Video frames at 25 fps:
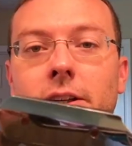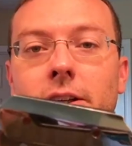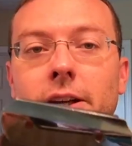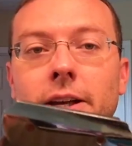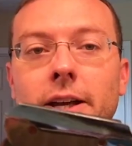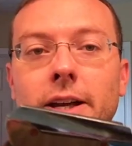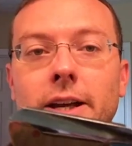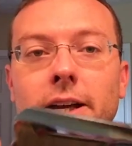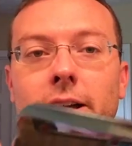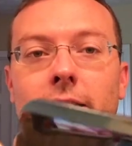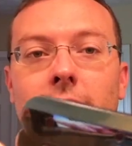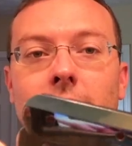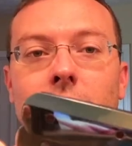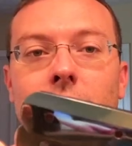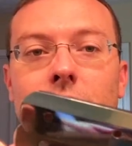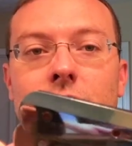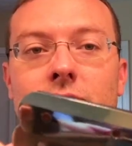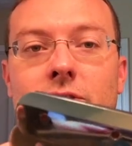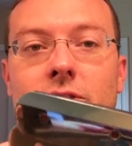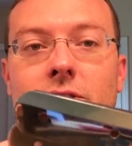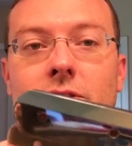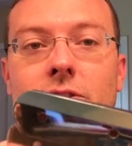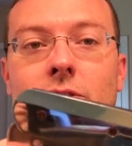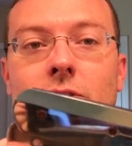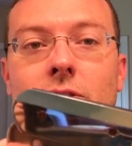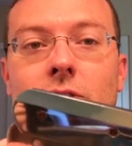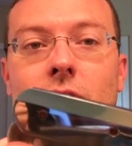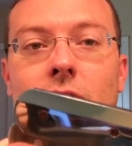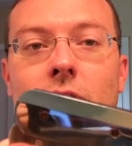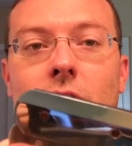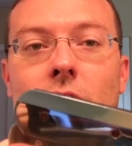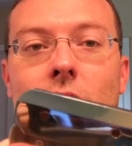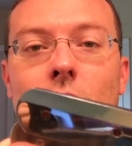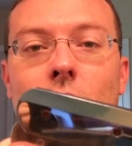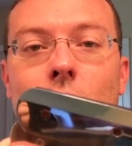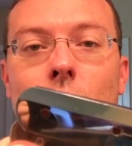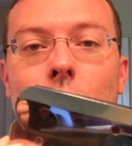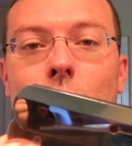and you see the
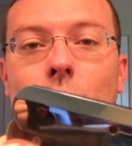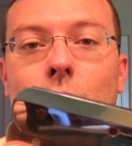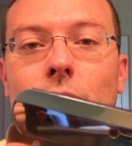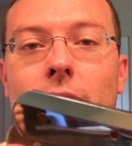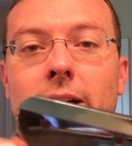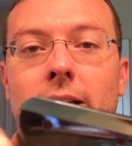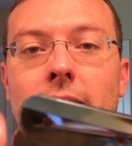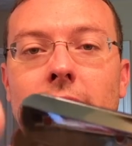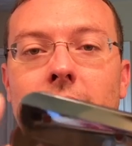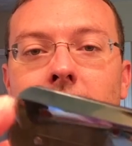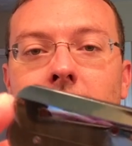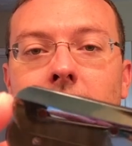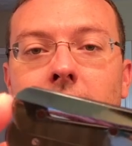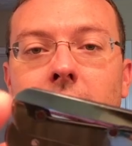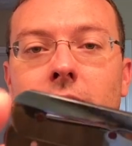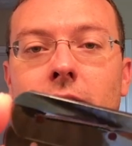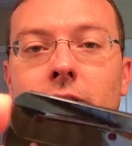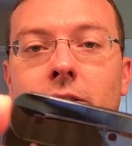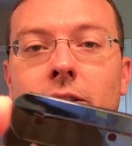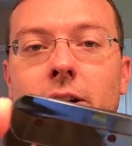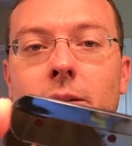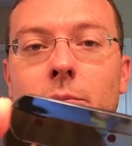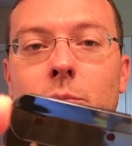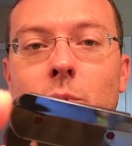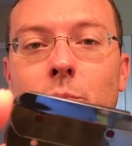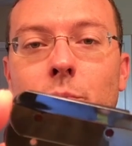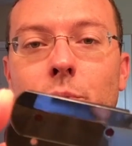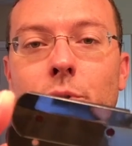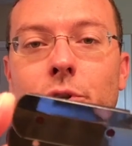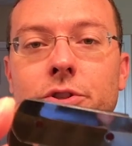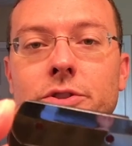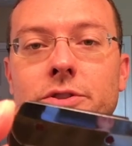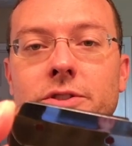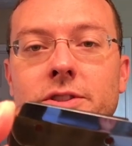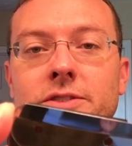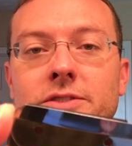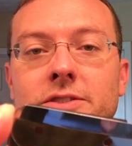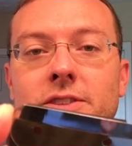hole down here, I'm gonna
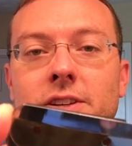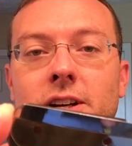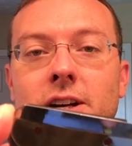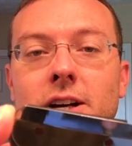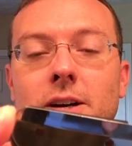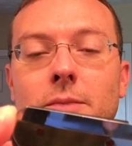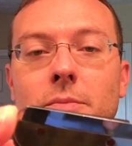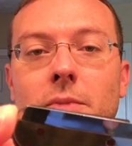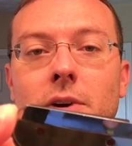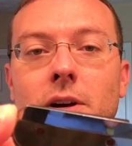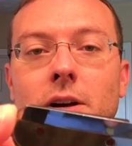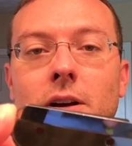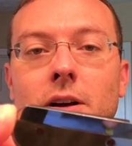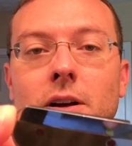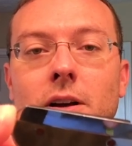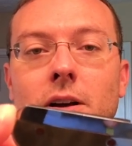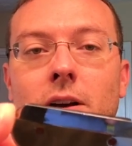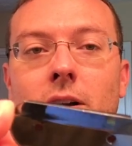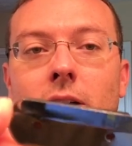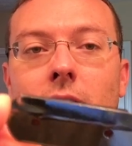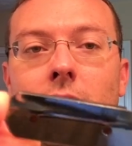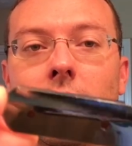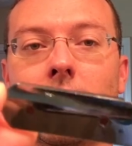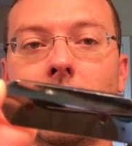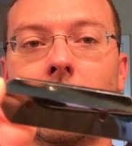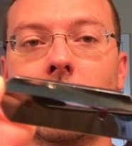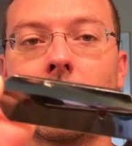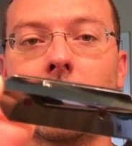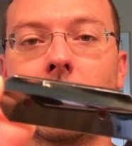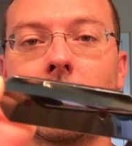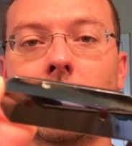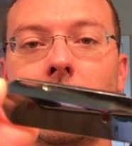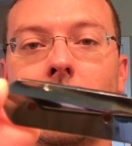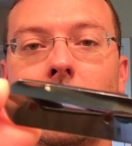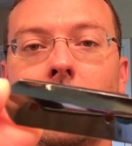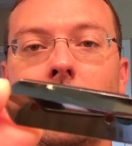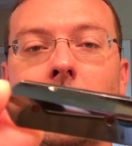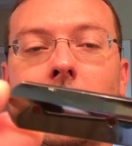push this up,
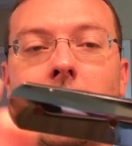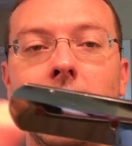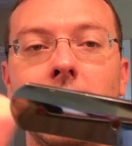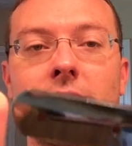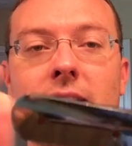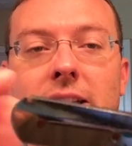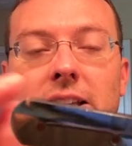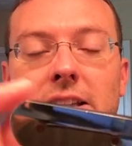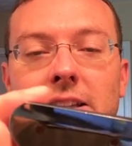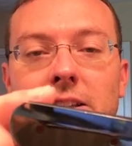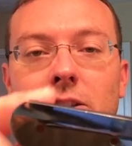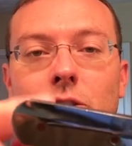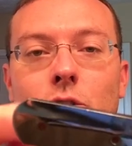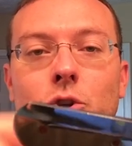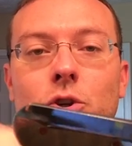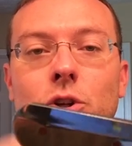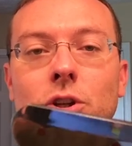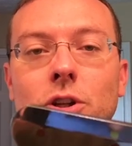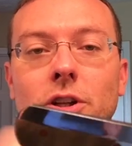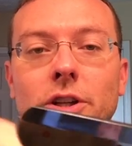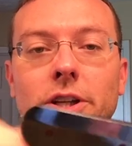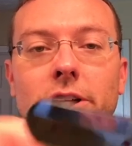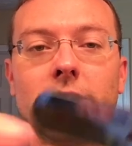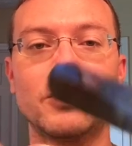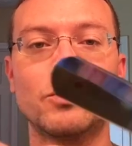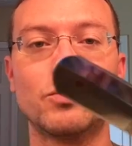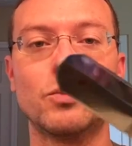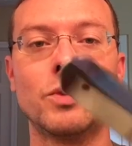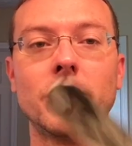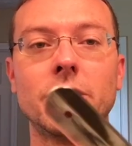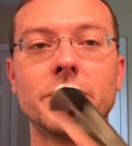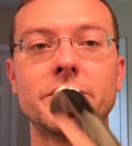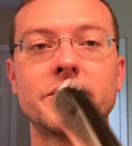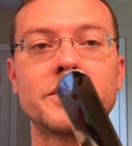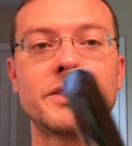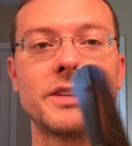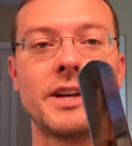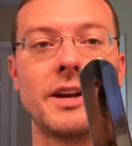and that little click
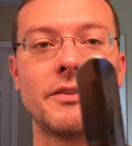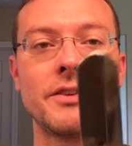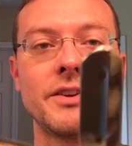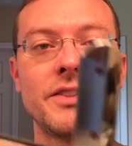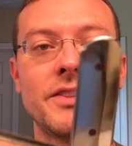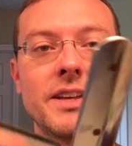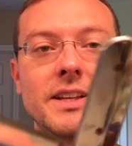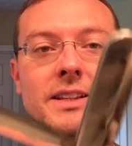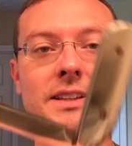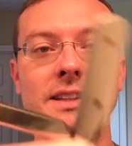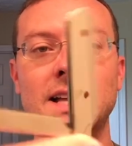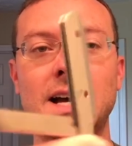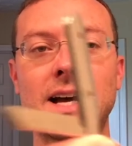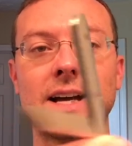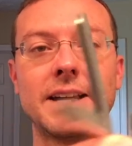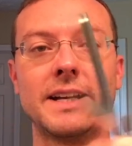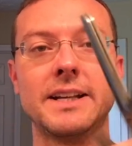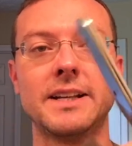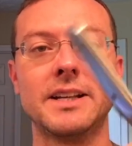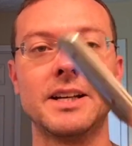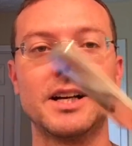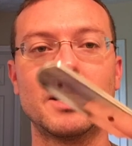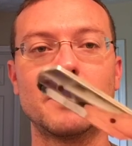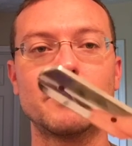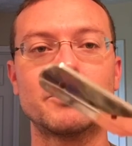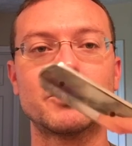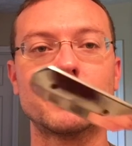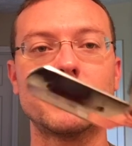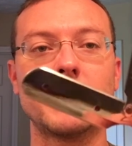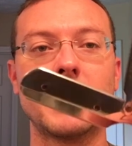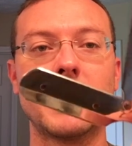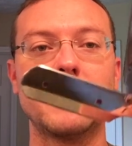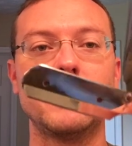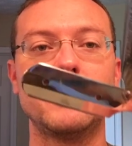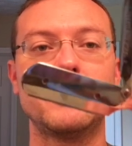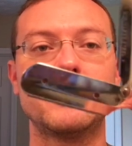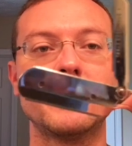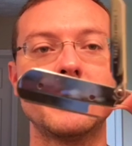was everything lining up. So
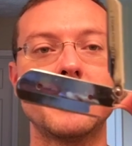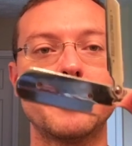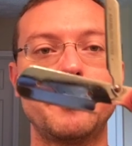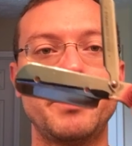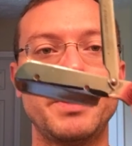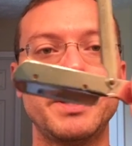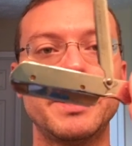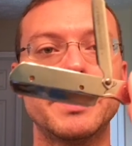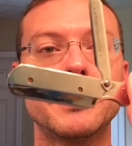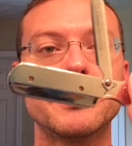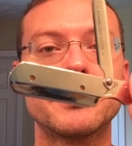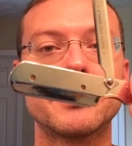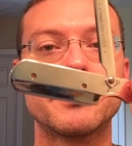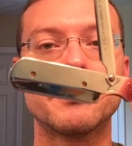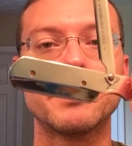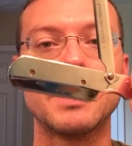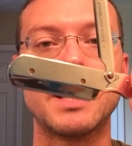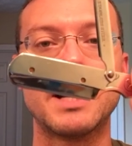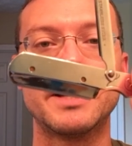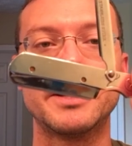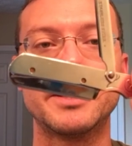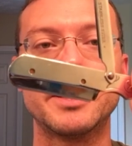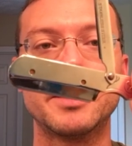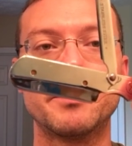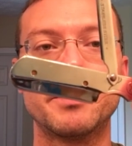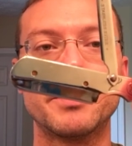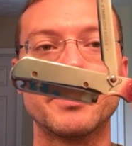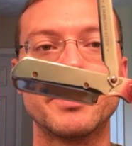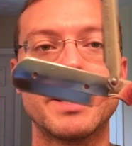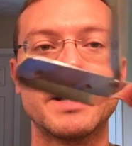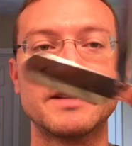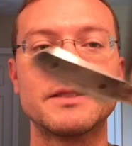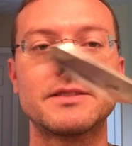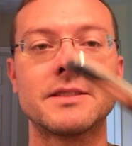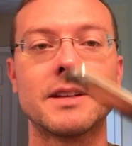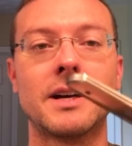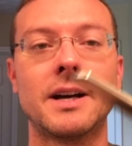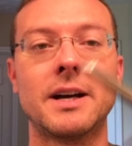now you see the pins have lined up on
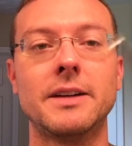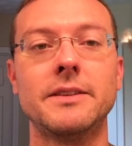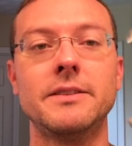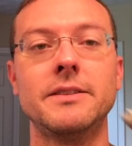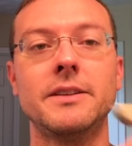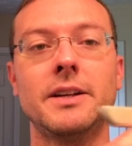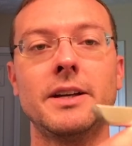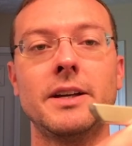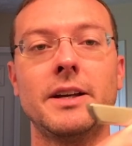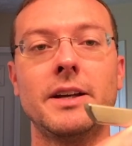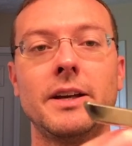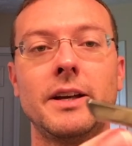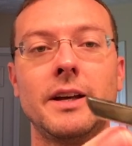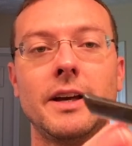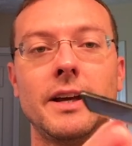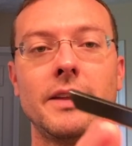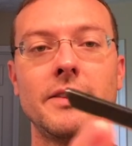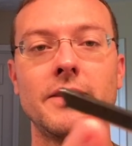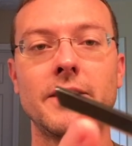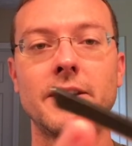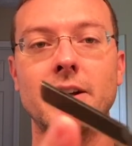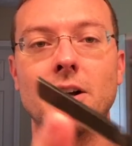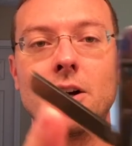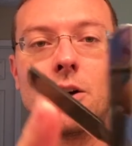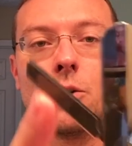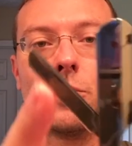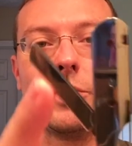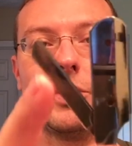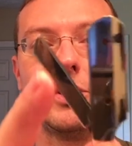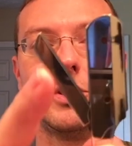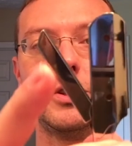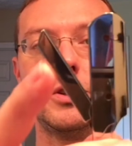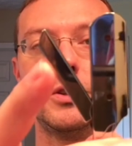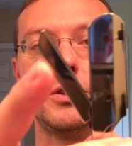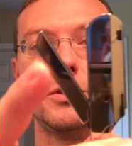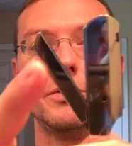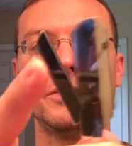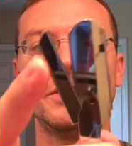that side, and then all we
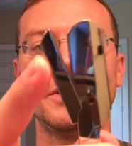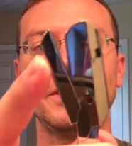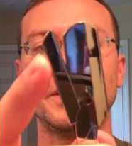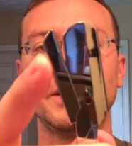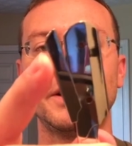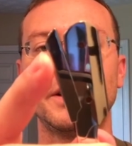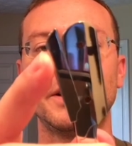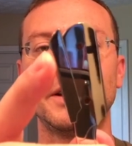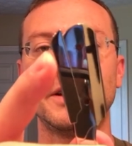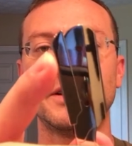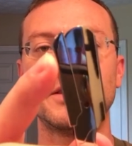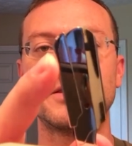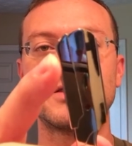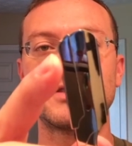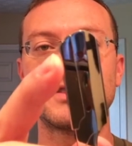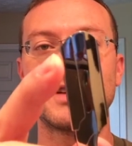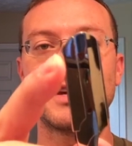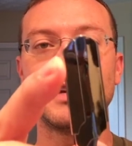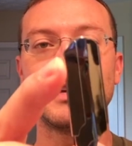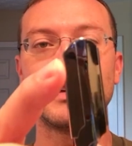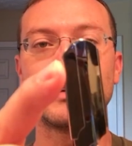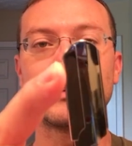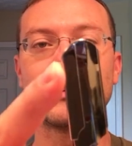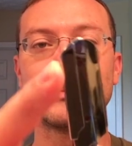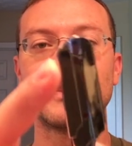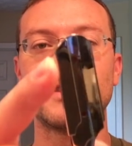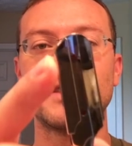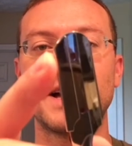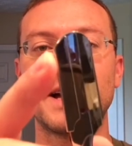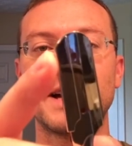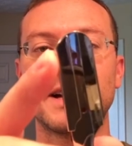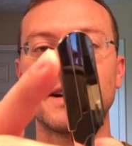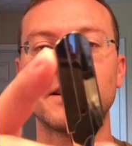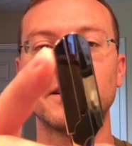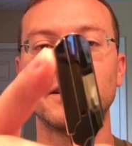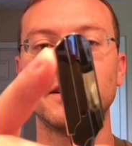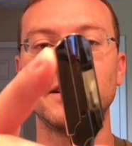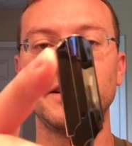do is take
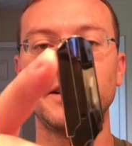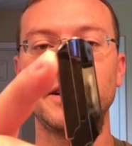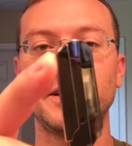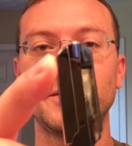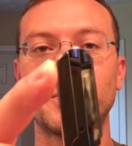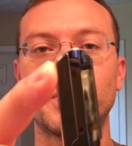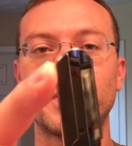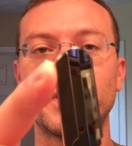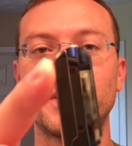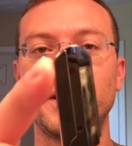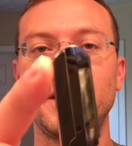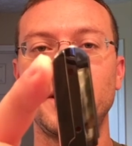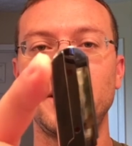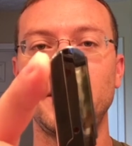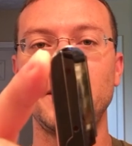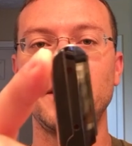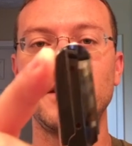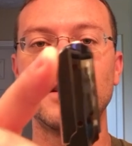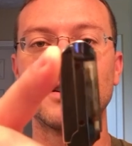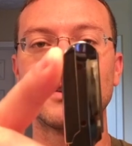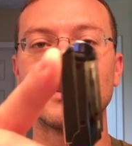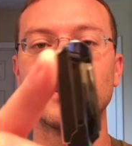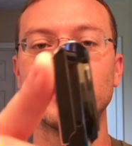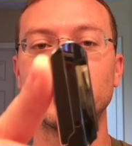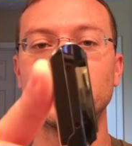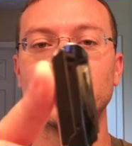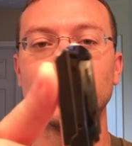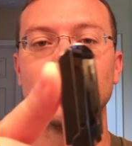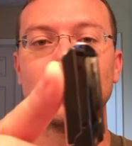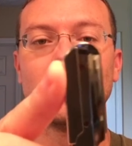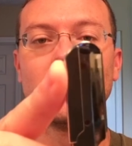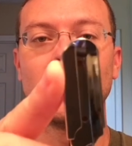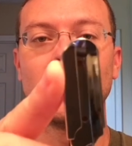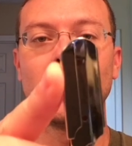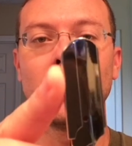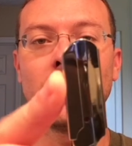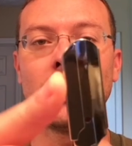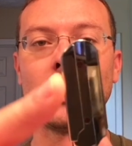that clip here
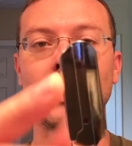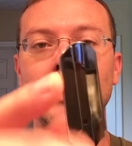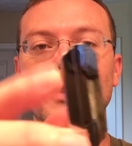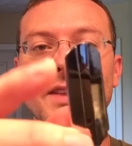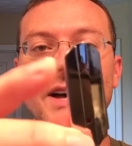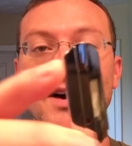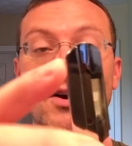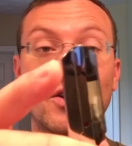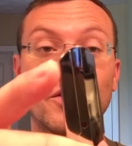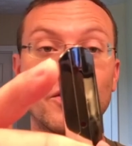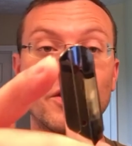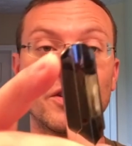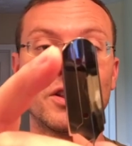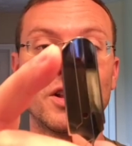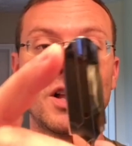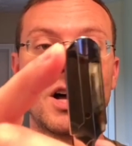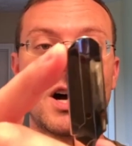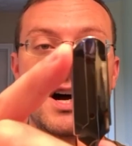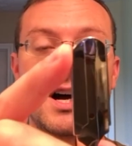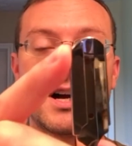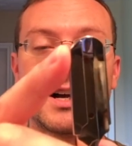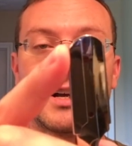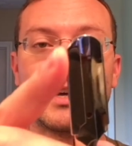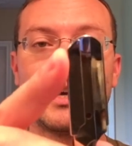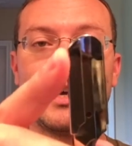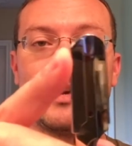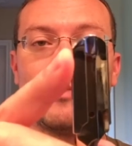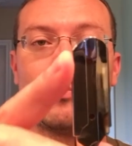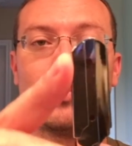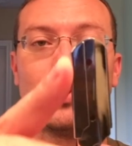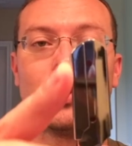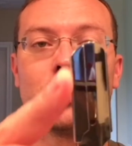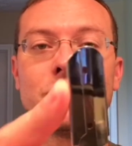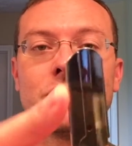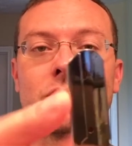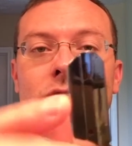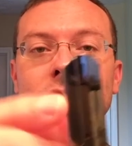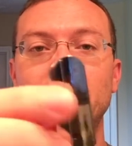or the lock and
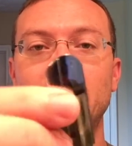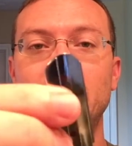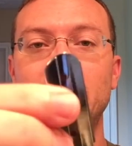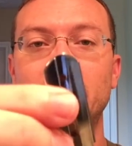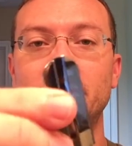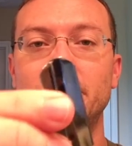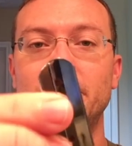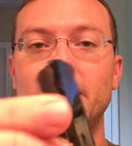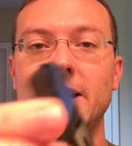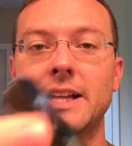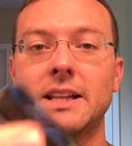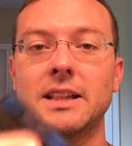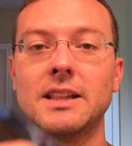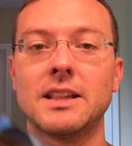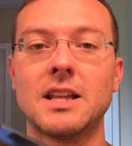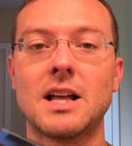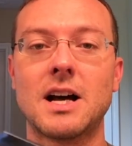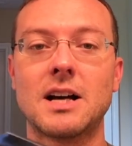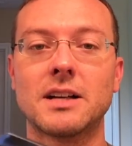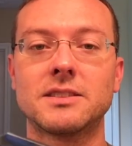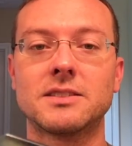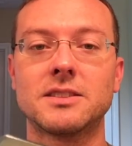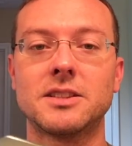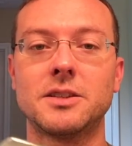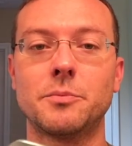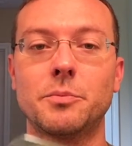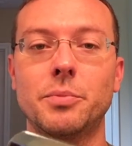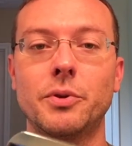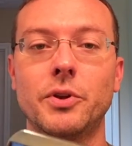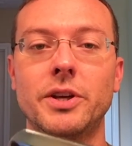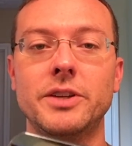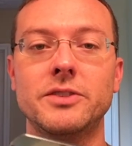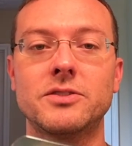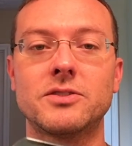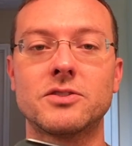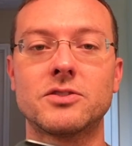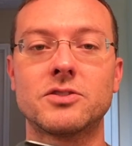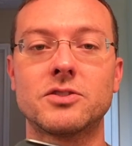push it down, and that locks it in
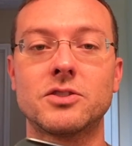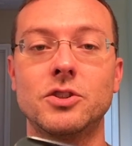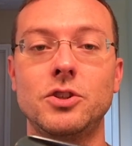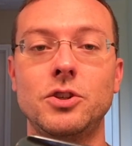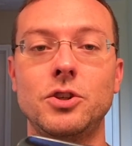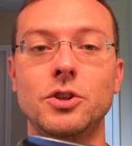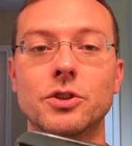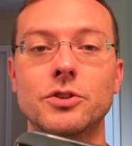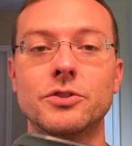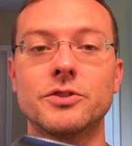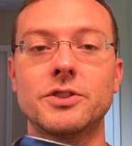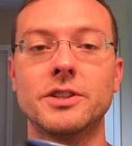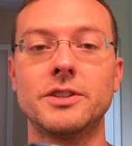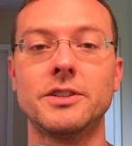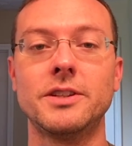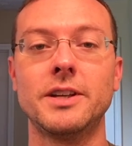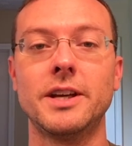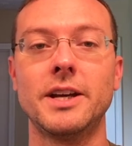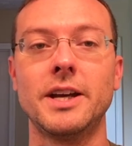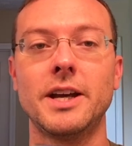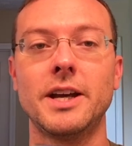place and secures it